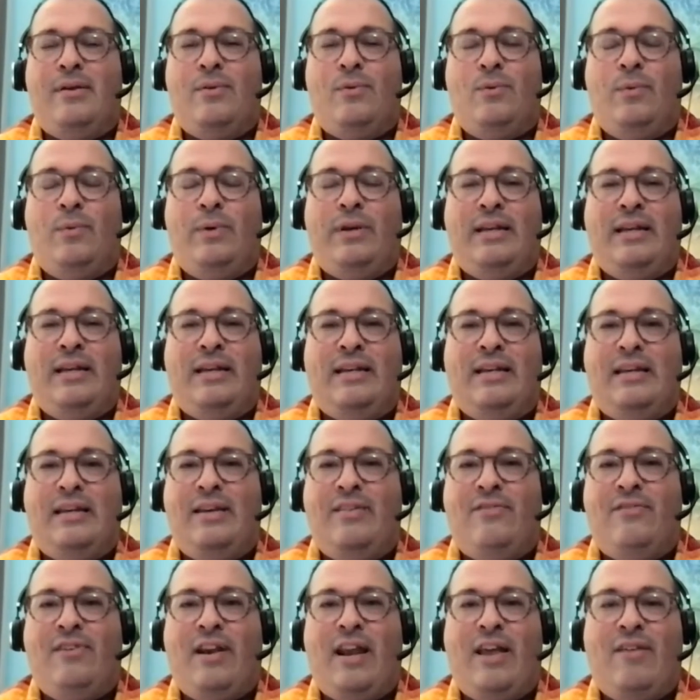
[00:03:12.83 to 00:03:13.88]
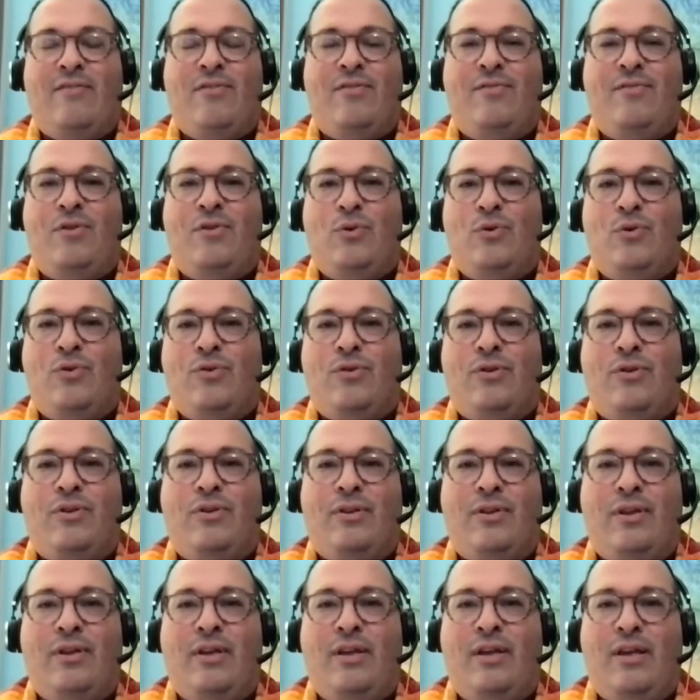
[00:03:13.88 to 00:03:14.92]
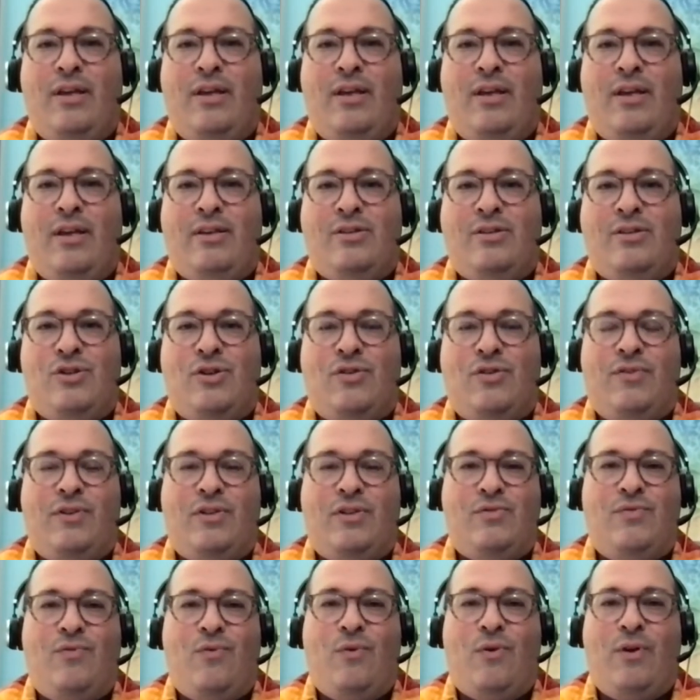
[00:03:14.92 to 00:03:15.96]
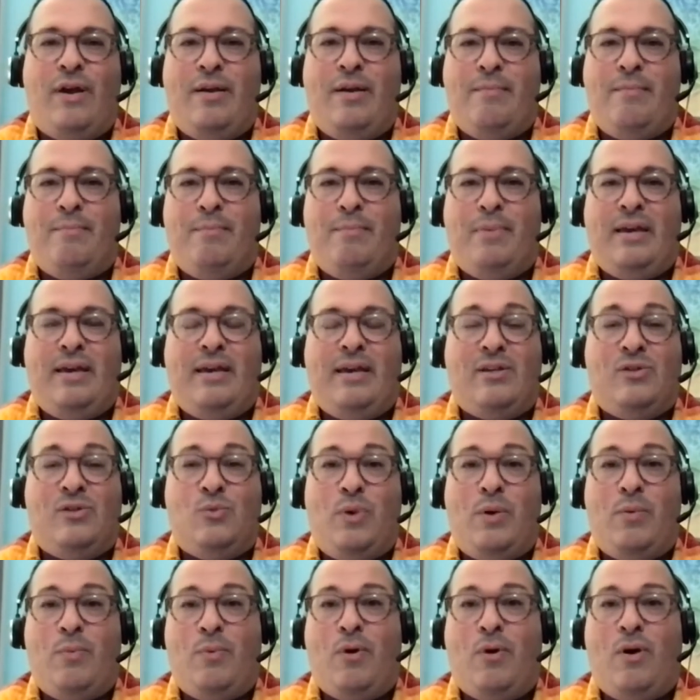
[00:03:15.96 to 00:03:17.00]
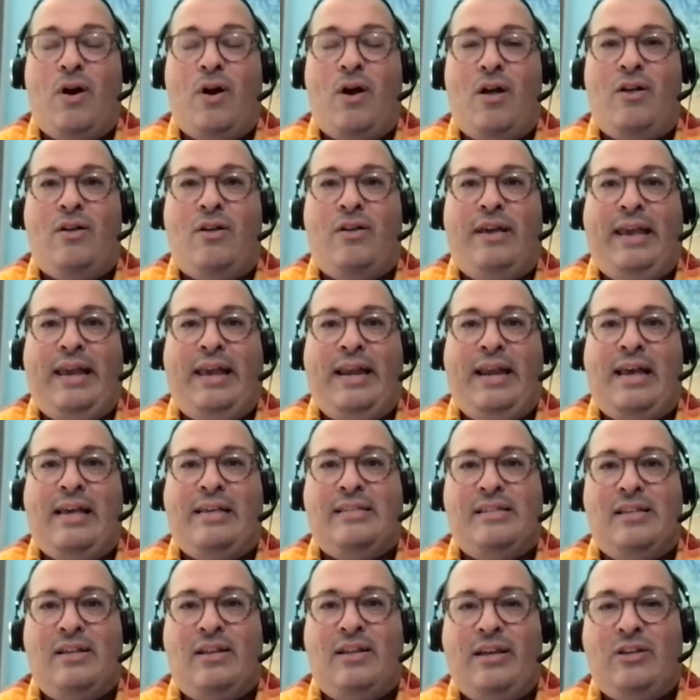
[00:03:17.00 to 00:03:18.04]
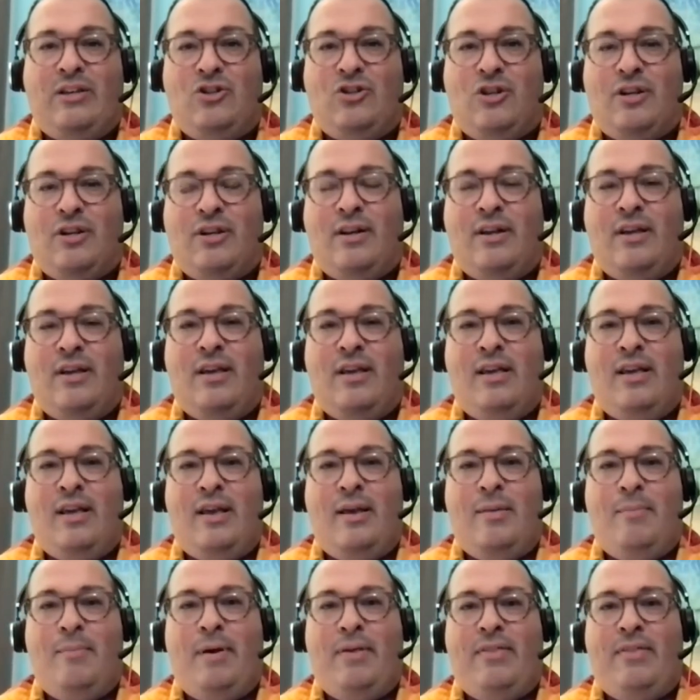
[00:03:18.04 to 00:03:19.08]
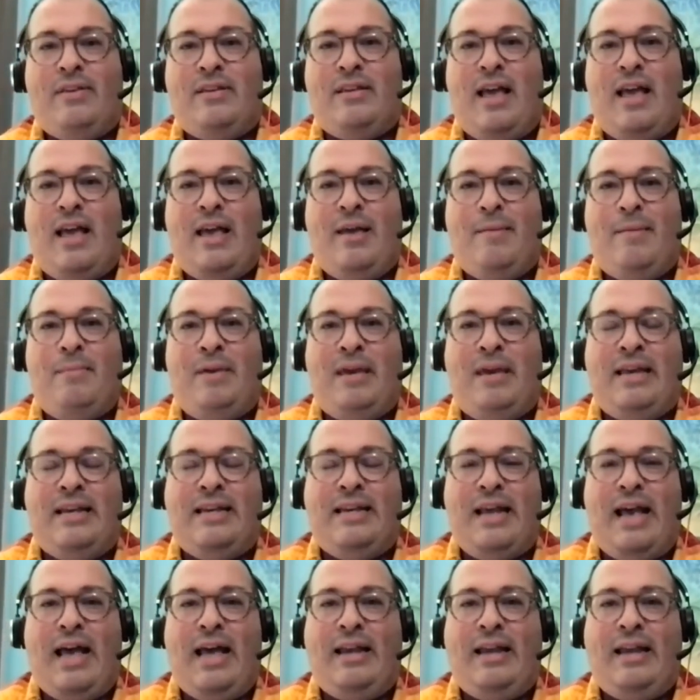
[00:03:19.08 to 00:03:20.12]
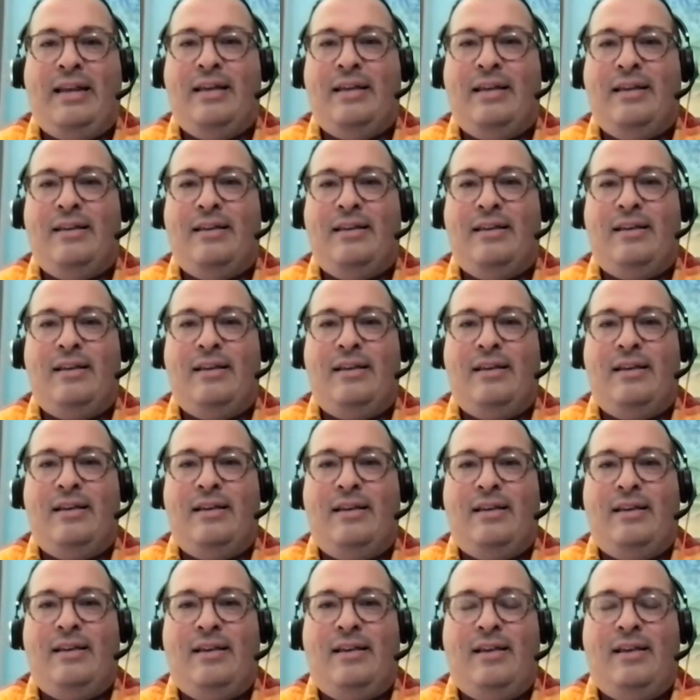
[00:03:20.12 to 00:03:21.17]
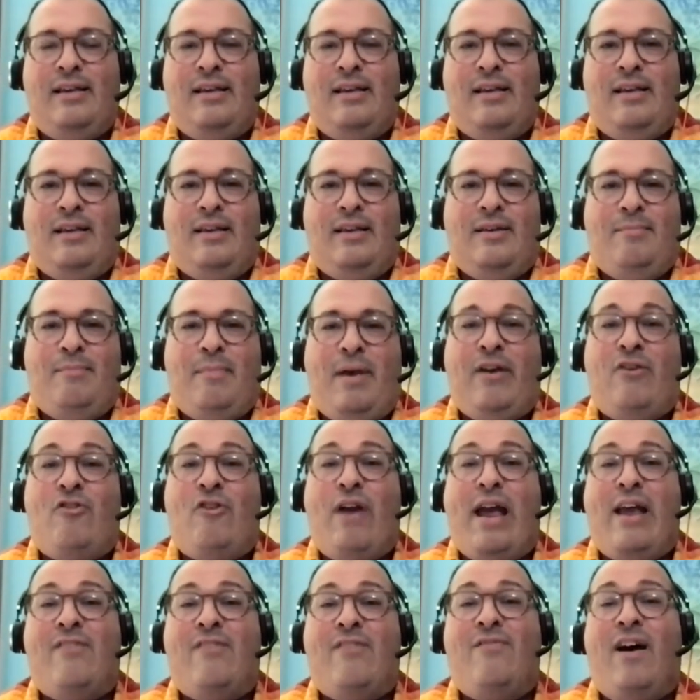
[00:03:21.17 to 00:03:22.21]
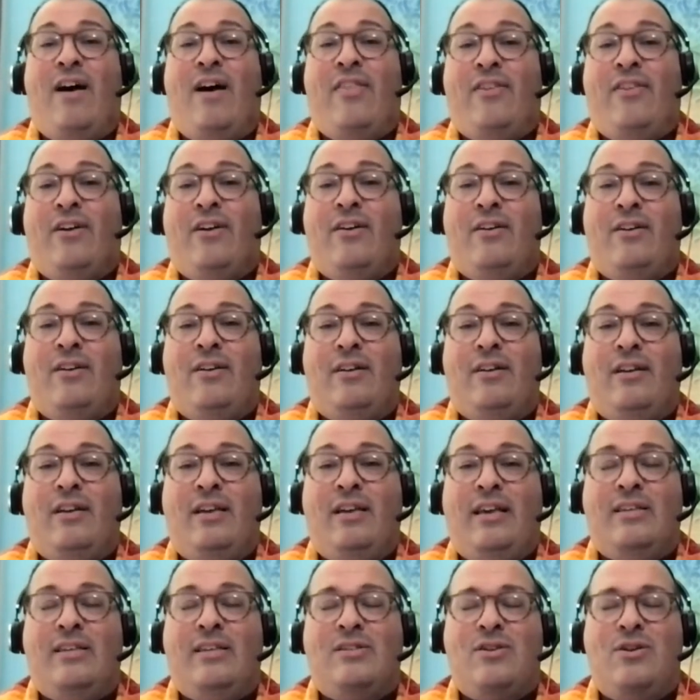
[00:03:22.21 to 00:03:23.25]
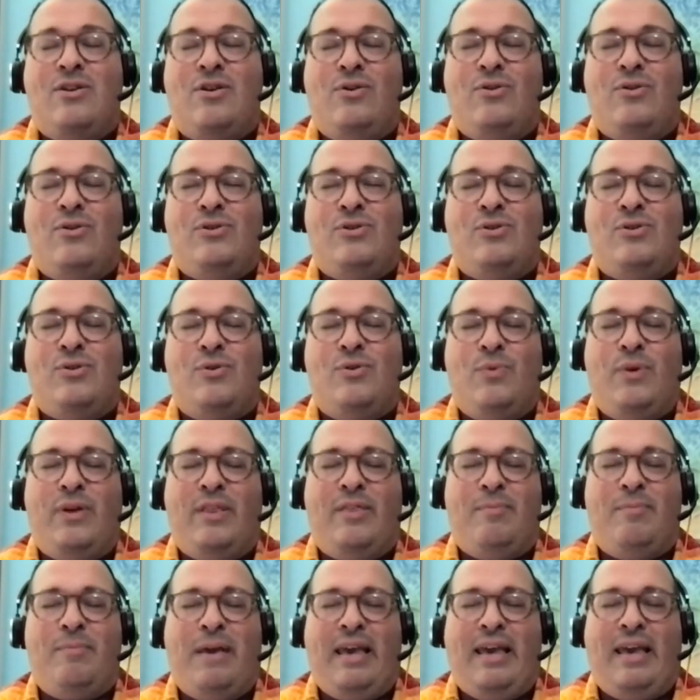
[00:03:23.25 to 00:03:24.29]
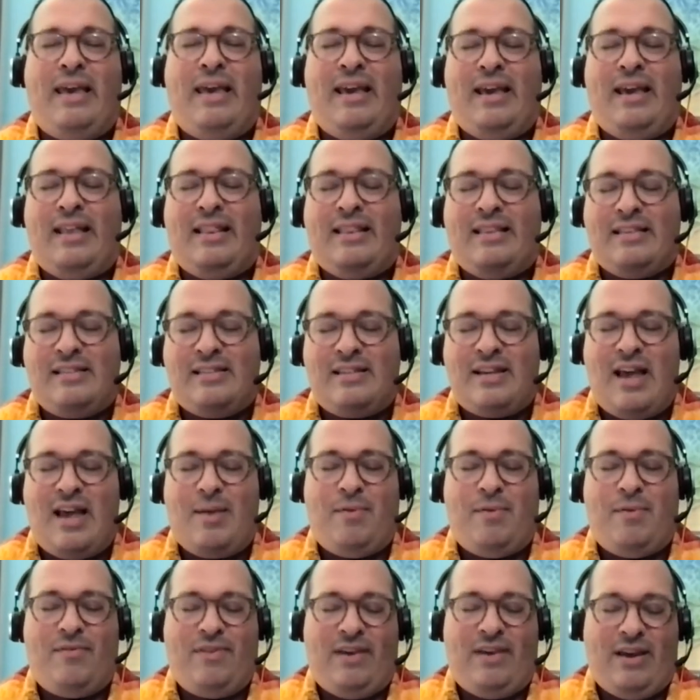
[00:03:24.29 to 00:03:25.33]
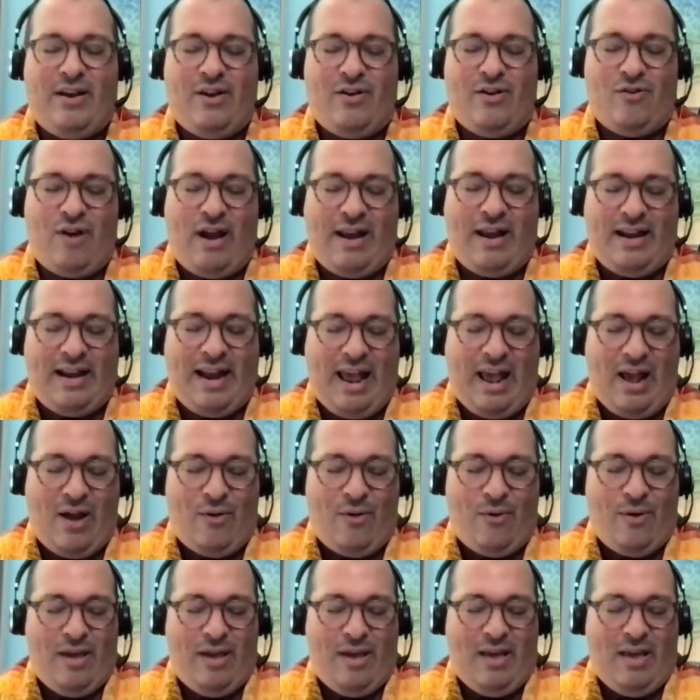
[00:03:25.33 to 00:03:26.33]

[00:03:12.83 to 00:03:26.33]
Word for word: We didn't even have a funeral service for him because we were all in isolation by the time he died. My grandfather is close with me at this time of year right now.